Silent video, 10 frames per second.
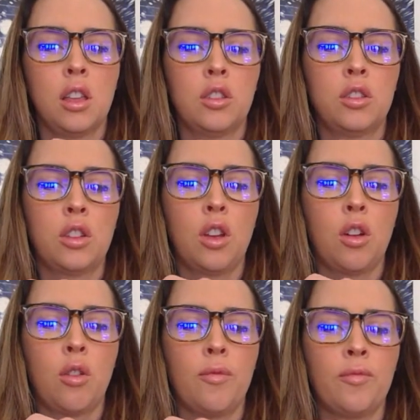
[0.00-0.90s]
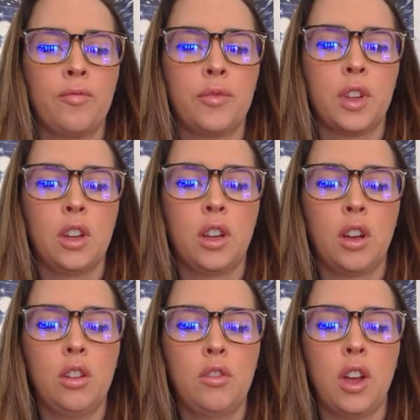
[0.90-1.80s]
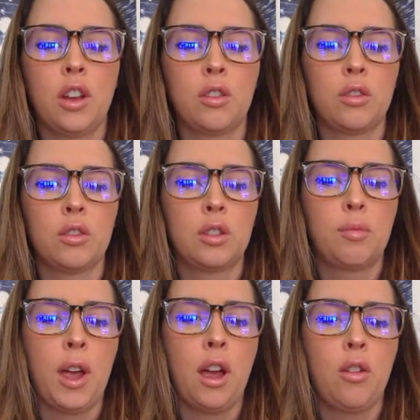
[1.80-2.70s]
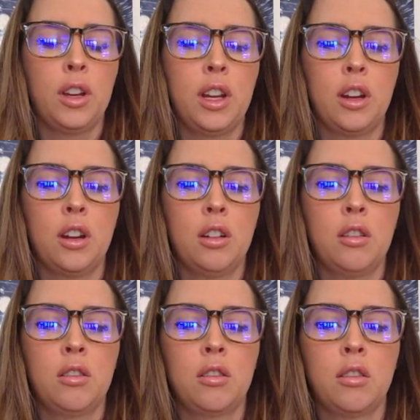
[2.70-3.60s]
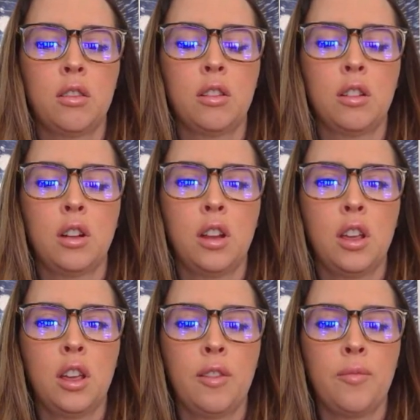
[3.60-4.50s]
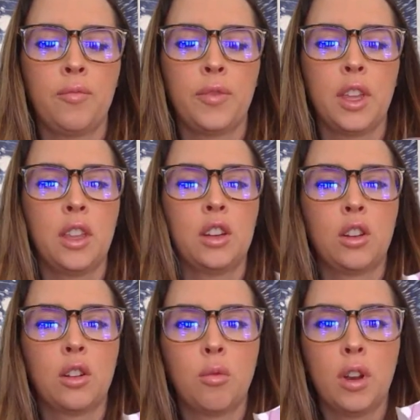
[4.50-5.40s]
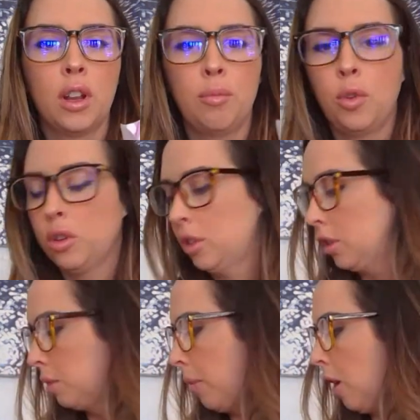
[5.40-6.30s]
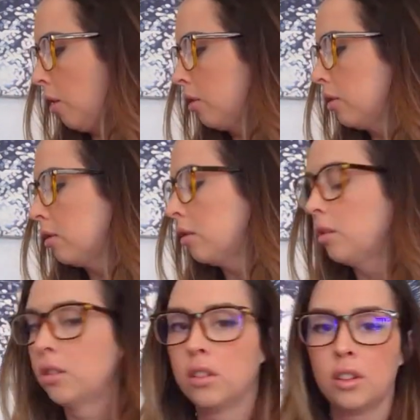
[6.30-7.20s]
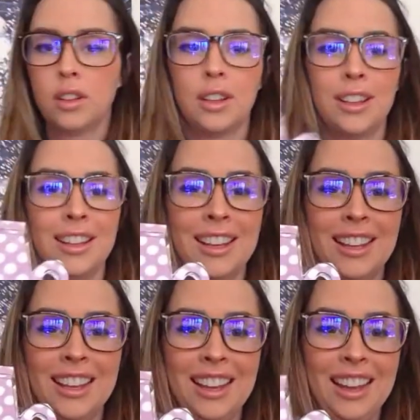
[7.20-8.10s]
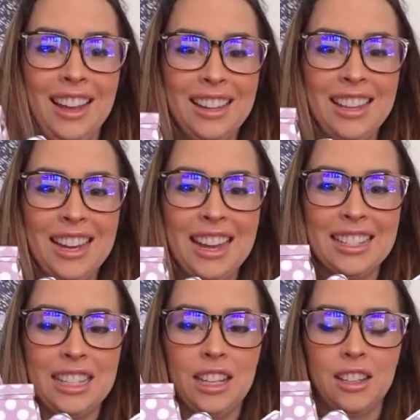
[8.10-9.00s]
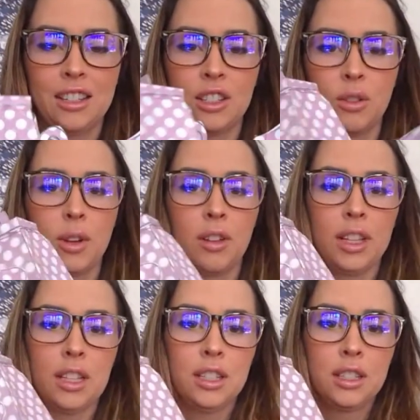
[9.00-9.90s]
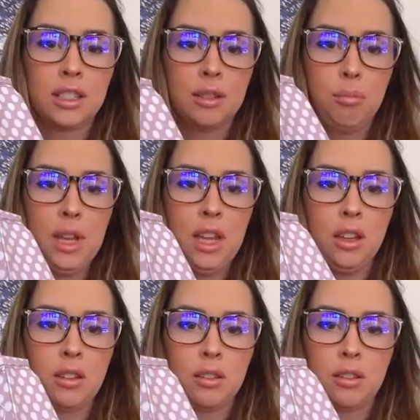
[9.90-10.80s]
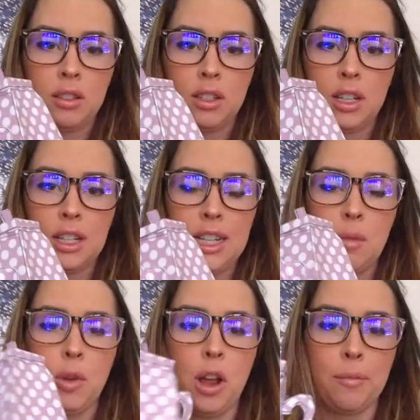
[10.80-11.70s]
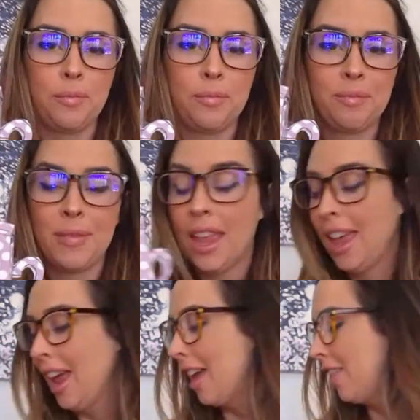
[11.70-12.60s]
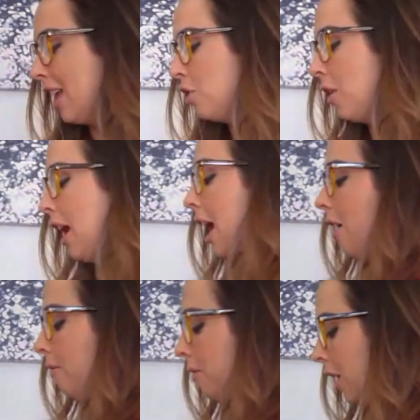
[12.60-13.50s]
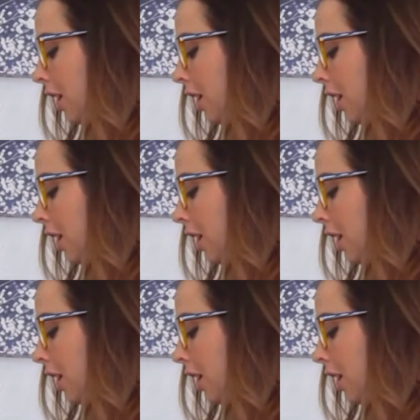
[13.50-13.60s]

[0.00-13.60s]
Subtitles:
So there you go. You've got your little spout here. And then you're going to want to push the spout onto the guy. See? So we go like this. Ink. I'm going to tape it on. And then you have